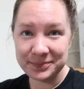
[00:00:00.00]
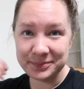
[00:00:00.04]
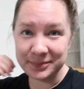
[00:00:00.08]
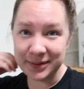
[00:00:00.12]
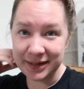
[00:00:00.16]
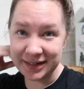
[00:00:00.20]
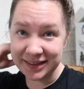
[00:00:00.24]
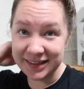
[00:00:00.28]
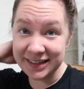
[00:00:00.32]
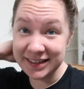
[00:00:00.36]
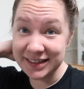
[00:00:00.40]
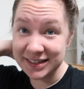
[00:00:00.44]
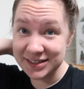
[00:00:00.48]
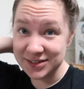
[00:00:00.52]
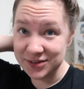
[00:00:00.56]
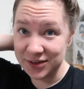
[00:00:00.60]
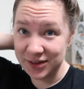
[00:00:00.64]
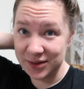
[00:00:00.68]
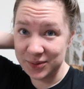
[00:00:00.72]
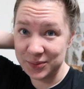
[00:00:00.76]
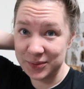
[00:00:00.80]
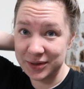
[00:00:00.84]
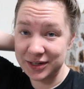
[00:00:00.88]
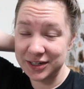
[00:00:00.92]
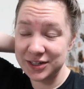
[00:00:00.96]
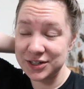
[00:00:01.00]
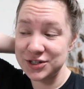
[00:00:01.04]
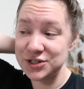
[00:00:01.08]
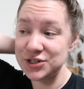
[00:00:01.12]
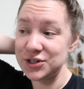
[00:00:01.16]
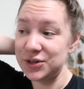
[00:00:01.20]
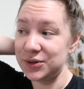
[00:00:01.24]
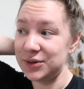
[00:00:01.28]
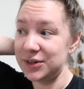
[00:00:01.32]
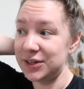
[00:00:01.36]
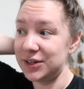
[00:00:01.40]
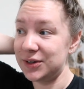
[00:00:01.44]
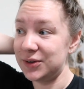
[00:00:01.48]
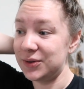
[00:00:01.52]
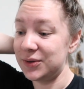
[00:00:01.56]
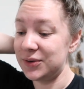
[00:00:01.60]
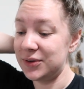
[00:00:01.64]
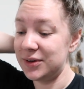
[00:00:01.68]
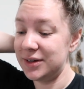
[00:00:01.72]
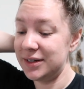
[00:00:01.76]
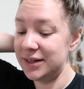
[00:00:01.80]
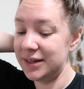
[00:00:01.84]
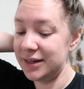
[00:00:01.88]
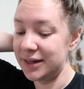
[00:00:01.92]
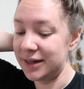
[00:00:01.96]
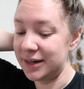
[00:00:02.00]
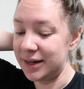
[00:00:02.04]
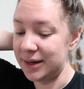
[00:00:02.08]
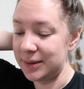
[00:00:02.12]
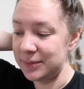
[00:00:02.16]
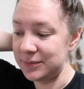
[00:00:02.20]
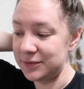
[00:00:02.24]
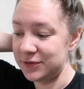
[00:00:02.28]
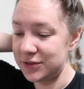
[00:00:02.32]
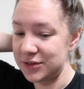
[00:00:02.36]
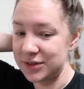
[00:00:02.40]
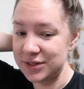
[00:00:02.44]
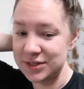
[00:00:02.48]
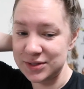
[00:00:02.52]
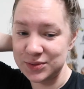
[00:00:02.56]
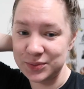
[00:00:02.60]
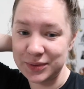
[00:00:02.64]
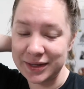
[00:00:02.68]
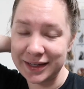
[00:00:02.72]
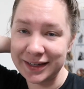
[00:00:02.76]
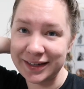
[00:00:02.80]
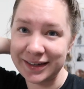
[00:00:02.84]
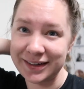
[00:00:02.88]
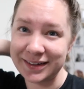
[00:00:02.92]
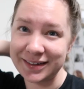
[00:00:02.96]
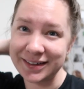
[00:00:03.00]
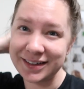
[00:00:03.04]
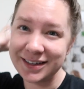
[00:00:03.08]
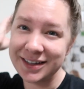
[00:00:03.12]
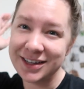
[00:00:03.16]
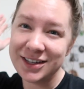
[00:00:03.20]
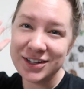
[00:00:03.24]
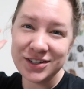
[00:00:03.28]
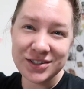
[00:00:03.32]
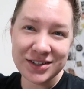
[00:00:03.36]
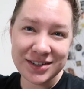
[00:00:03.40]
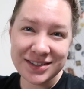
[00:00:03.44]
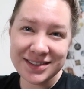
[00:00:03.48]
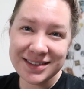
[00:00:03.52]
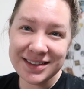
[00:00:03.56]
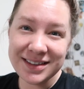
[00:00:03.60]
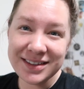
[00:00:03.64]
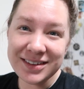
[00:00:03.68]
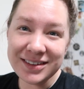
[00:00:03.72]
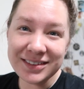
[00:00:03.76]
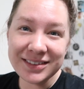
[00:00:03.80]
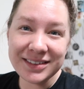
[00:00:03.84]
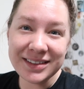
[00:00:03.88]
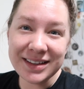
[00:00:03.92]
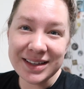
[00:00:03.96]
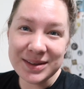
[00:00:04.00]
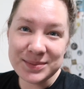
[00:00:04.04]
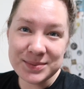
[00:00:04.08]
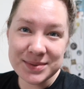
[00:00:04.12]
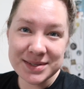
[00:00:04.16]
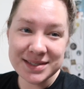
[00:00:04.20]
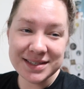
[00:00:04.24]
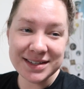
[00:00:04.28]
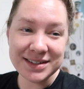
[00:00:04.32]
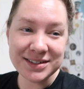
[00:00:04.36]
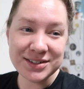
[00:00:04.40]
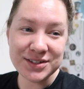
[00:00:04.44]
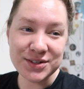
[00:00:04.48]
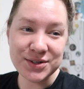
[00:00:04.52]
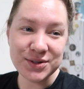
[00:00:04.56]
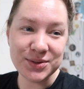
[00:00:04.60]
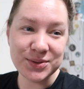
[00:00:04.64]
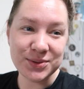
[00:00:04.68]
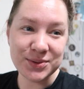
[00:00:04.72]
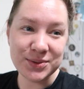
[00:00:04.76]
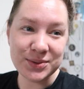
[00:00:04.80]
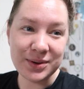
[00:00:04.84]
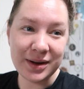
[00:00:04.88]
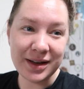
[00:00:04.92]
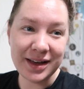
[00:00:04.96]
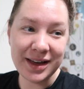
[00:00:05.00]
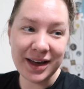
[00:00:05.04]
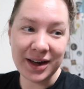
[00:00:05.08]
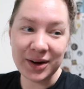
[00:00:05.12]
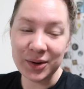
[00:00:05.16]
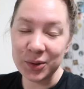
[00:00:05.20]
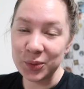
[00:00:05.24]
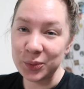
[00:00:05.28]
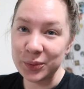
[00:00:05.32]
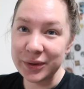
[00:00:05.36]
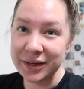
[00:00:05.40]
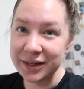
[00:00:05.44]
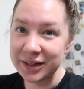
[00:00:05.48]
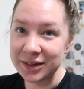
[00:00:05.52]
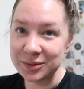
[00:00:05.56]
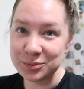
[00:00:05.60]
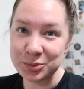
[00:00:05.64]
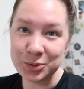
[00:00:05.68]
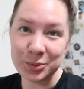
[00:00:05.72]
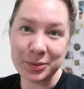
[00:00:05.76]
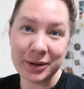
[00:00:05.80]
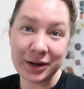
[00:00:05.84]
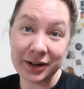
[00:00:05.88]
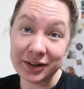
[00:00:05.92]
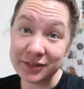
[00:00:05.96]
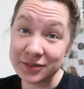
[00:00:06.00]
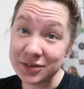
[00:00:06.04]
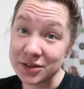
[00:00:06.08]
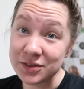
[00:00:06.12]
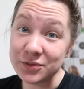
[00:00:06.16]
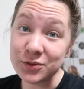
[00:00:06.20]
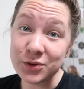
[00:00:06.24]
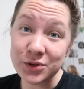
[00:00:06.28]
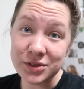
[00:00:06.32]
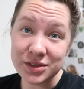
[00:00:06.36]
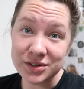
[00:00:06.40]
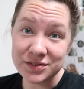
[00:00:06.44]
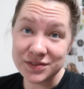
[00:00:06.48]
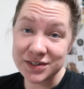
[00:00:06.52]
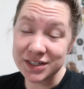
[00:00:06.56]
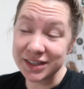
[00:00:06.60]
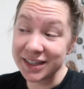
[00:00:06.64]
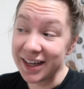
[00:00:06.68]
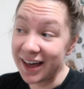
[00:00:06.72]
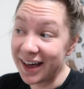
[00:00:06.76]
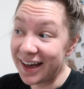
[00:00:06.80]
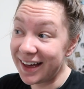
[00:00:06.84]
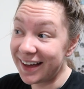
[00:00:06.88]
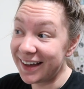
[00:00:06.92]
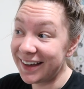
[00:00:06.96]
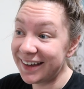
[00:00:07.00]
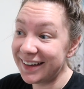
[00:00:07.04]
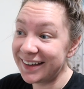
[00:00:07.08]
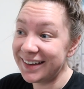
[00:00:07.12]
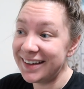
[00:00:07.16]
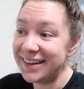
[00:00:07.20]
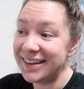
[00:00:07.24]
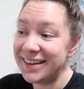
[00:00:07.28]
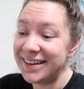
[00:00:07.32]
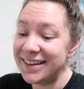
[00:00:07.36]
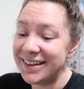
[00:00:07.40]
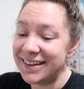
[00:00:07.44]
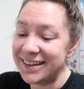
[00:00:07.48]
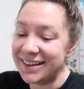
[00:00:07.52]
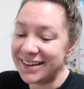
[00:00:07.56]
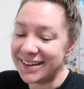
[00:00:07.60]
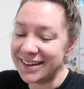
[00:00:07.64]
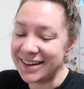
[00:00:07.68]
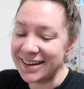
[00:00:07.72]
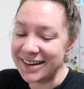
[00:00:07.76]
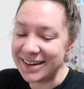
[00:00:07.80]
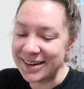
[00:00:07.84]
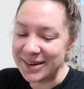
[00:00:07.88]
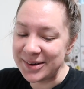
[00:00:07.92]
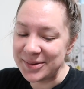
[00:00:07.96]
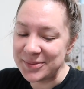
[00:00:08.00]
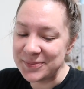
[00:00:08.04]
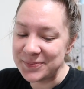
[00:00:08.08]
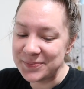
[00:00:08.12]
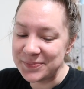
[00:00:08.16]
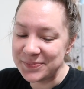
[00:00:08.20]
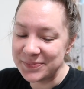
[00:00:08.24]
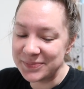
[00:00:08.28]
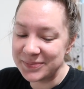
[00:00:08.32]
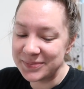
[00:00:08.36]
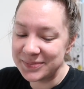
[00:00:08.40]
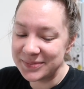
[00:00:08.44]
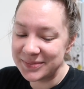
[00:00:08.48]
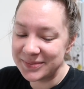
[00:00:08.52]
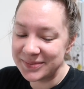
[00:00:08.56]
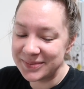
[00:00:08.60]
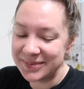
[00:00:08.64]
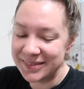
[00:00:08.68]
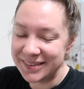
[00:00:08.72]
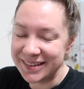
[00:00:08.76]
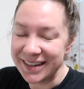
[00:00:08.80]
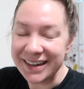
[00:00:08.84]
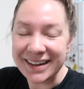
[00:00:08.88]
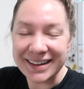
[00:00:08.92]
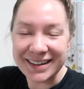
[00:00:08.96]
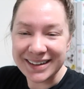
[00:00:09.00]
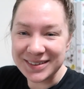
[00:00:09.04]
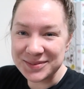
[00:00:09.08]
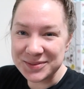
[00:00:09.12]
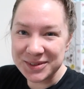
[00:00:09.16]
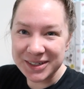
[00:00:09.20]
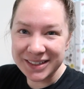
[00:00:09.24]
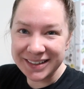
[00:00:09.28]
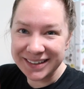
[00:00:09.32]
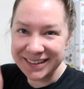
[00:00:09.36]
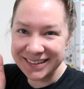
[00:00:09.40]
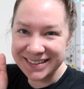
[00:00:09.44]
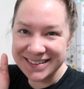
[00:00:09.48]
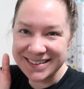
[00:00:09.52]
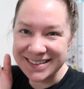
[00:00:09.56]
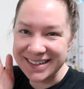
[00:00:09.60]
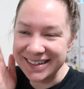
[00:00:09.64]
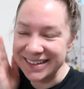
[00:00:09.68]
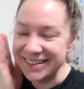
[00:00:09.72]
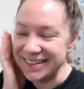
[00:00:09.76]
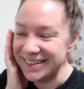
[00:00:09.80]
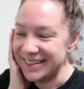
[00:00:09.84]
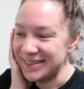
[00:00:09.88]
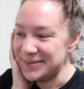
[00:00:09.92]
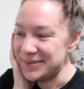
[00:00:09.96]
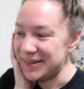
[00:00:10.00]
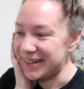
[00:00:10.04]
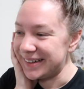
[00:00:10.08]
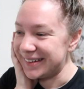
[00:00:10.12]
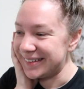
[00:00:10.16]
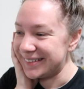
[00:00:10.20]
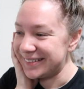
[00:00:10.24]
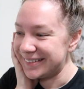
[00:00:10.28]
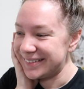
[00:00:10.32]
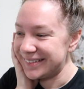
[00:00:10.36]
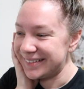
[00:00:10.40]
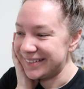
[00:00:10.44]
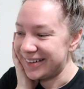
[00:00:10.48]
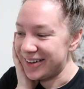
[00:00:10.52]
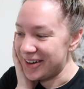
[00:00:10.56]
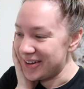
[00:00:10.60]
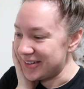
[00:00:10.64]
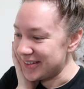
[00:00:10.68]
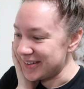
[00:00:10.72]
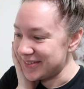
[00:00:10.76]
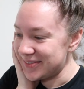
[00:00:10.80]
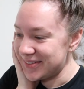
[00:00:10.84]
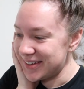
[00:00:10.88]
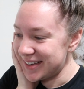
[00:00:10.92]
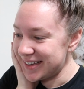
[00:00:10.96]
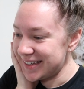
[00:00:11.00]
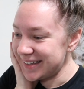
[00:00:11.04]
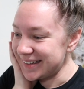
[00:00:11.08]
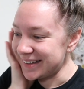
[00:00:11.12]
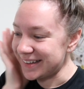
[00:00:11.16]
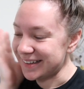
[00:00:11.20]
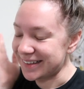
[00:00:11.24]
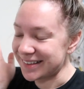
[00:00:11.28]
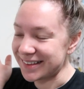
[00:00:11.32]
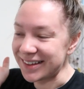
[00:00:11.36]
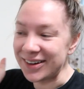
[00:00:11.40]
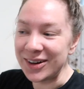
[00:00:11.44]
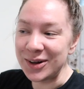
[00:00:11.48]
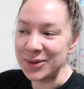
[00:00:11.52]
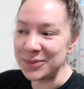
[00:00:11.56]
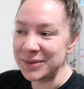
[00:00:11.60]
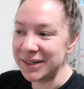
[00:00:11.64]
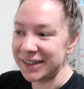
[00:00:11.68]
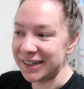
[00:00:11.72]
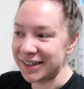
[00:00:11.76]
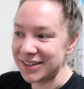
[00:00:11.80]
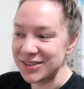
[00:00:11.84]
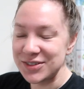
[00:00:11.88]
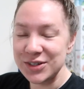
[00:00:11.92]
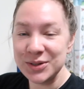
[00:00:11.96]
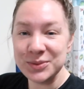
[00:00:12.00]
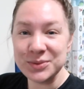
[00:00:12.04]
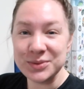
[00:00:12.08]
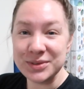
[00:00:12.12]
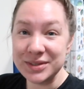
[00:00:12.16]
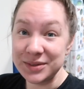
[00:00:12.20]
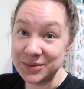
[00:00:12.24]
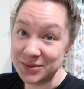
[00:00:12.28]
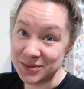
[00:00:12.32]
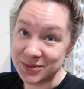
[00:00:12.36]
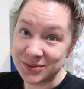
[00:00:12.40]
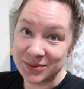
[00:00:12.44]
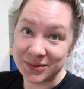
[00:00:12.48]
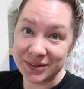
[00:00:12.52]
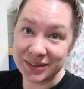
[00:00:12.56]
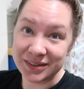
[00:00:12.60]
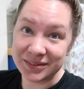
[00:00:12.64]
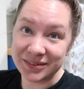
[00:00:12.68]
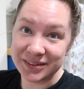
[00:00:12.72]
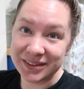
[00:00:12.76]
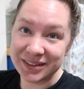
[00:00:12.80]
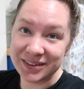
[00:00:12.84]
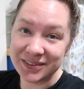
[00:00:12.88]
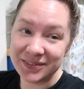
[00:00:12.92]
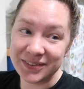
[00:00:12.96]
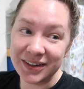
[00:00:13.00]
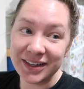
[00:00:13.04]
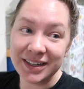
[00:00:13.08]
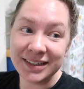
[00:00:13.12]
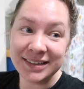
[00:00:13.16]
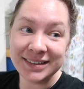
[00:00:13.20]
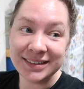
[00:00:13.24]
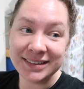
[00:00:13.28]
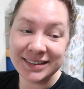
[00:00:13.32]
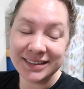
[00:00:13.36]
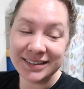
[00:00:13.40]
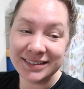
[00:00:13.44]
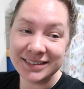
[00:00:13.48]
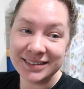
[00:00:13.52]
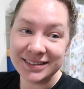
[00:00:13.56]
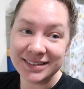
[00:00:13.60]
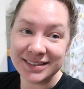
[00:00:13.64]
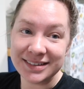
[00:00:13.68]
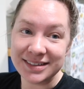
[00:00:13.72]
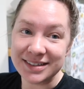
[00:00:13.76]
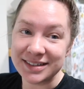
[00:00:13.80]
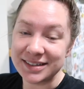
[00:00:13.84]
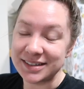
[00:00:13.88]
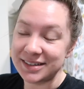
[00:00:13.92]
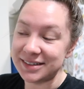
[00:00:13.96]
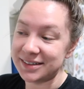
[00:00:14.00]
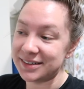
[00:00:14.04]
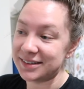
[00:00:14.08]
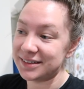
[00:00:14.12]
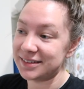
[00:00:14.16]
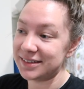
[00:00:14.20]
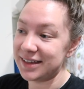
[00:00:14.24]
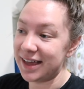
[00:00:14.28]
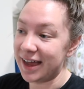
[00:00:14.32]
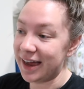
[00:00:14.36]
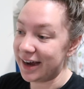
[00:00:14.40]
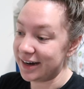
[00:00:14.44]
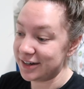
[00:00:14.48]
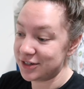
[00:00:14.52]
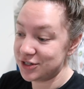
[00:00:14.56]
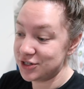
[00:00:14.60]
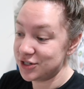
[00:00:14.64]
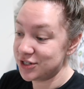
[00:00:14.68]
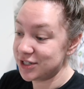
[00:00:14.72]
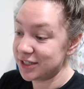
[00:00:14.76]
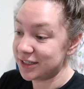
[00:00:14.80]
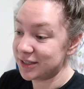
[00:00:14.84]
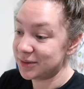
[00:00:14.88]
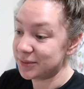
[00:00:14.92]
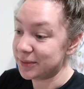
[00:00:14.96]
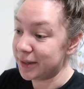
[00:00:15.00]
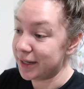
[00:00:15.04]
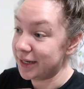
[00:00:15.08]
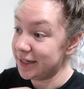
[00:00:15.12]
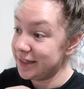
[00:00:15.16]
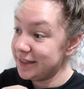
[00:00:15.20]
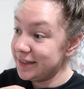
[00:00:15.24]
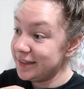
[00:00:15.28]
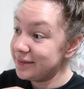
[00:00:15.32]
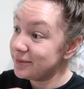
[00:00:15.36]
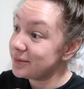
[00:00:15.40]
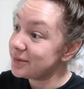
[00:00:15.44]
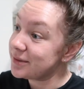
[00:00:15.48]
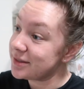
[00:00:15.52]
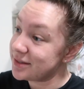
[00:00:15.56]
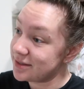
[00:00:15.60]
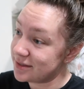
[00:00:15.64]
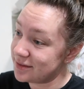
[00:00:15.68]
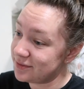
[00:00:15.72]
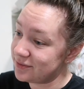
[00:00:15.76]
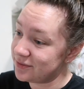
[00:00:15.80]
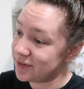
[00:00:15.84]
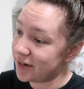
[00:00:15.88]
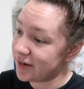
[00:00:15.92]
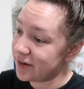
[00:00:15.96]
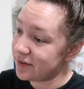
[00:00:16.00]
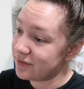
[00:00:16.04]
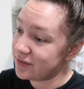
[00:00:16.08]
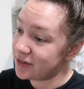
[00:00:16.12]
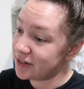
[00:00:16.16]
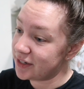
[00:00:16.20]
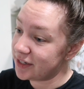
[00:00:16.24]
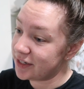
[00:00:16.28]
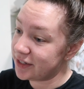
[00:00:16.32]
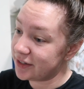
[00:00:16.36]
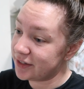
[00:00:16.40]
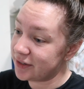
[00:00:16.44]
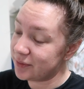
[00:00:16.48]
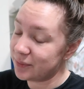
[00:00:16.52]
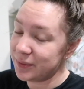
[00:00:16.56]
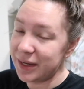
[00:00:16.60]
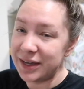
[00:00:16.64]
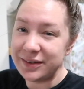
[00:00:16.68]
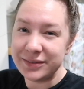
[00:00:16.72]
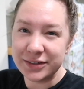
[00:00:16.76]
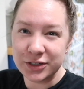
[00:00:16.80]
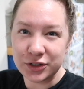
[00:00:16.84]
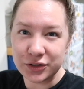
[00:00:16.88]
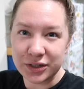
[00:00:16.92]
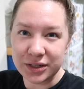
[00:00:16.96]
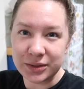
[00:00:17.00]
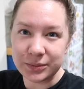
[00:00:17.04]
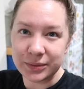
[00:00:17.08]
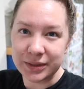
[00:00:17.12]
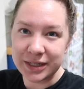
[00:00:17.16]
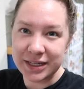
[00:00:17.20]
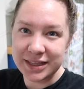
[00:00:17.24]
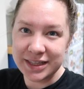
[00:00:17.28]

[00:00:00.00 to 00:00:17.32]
But I think that's all I wanted to show you um, for this weekend. Just a little glimpse into our weekend preparing for the 4th of July. Um, yeah, I'm really excited about all of it. Like the homemade ice cream, that was really, really fun. The Hatch chili wine was very, very good. We have a green one.